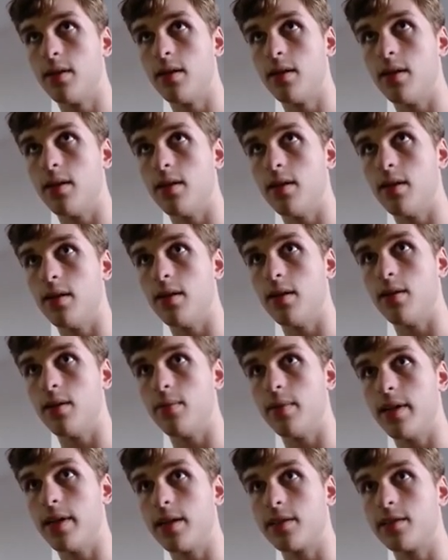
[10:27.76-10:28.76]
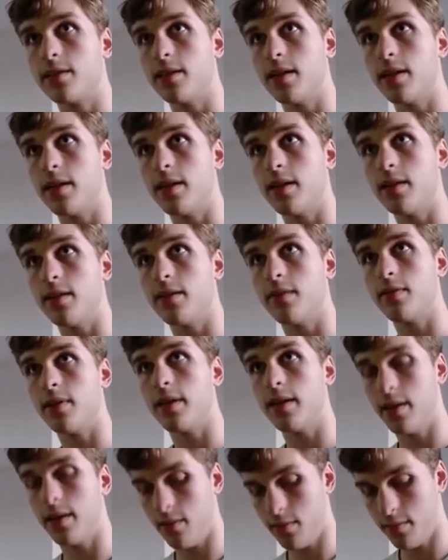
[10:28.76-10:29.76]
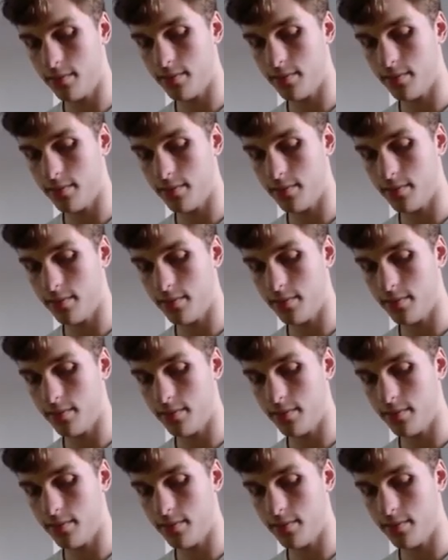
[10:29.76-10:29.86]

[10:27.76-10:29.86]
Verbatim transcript: Uh, we actually have a oh,